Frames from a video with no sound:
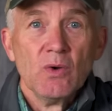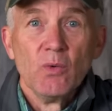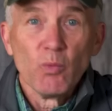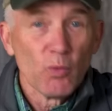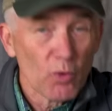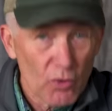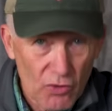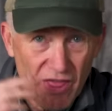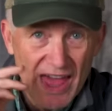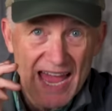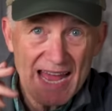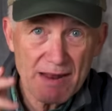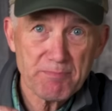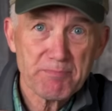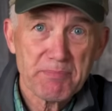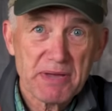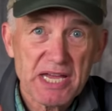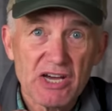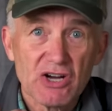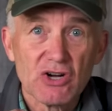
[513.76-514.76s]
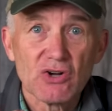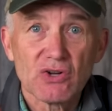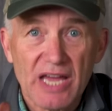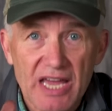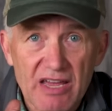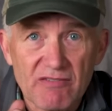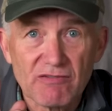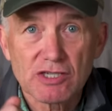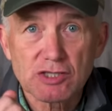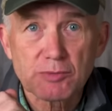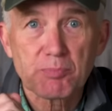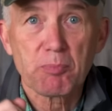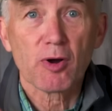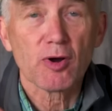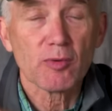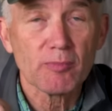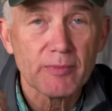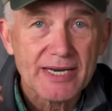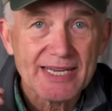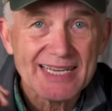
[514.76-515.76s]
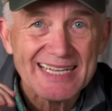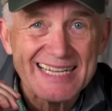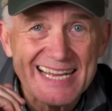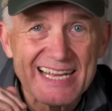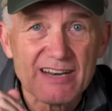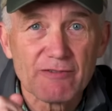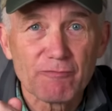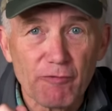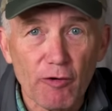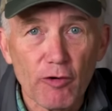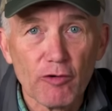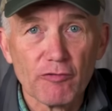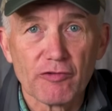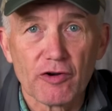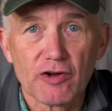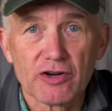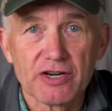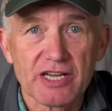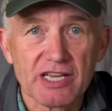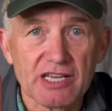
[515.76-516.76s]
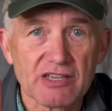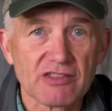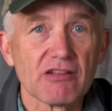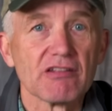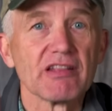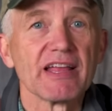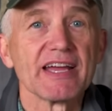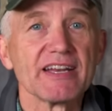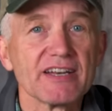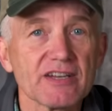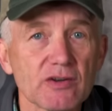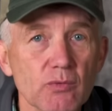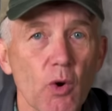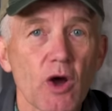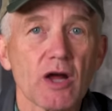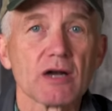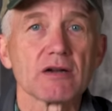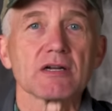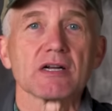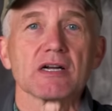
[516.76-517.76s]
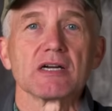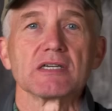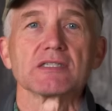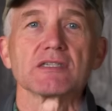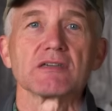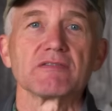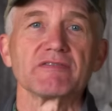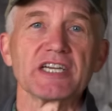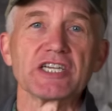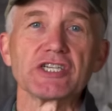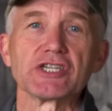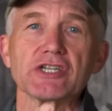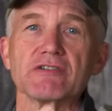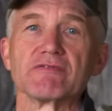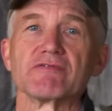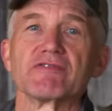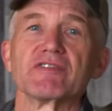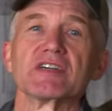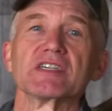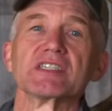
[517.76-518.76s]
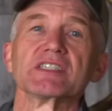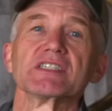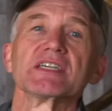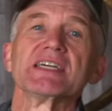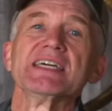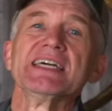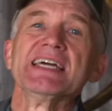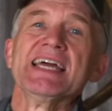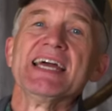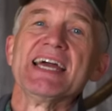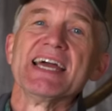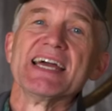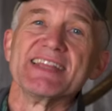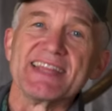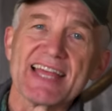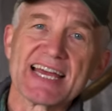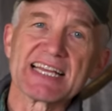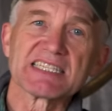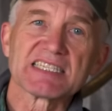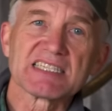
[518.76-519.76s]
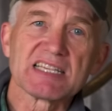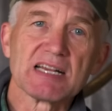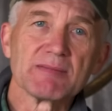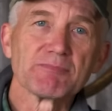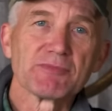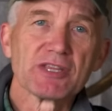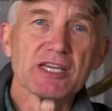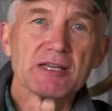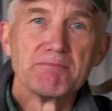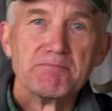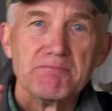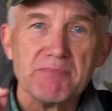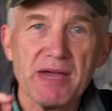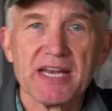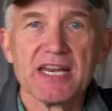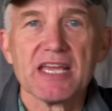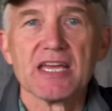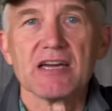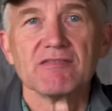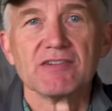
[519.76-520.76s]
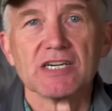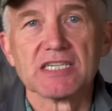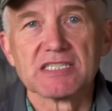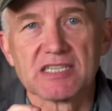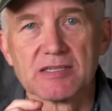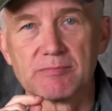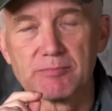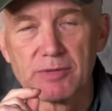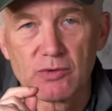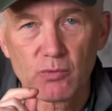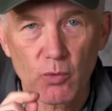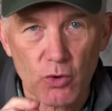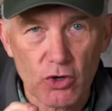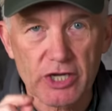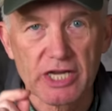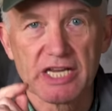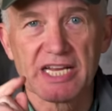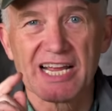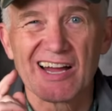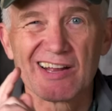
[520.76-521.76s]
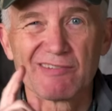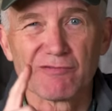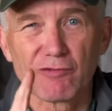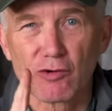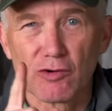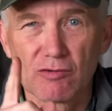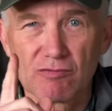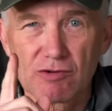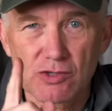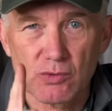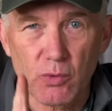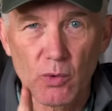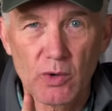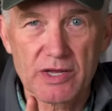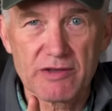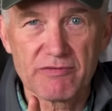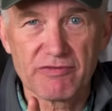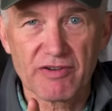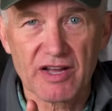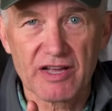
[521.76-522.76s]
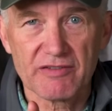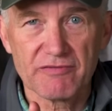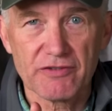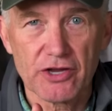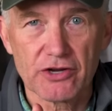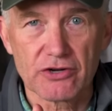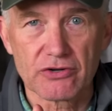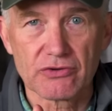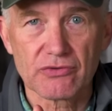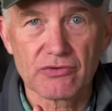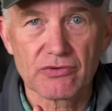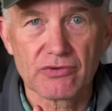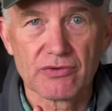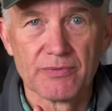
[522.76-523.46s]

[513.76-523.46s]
Well, that bill gave us permanent and full funding of the Land and Water Conservation Fund, and that's something many of us had been working on for over 25 years.